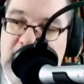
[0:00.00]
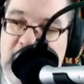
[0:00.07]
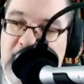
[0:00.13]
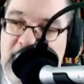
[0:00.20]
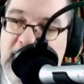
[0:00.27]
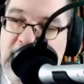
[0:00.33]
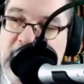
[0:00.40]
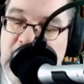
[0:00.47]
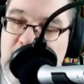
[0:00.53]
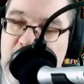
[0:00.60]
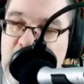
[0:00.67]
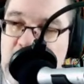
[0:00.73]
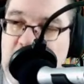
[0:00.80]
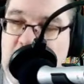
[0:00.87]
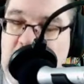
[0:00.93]
and make a
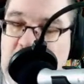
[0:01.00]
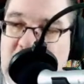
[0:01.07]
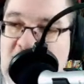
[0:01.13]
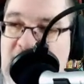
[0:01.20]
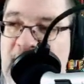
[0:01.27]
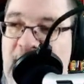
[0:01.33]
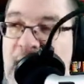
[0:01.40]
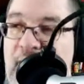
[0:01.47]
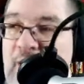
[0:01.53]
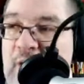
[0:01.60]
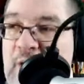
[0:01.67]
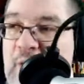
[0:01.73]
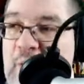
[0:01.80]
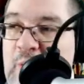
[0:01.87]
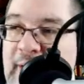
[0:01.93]
huge profit,
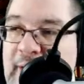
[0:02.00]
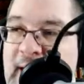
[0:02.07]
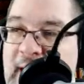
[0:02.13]
what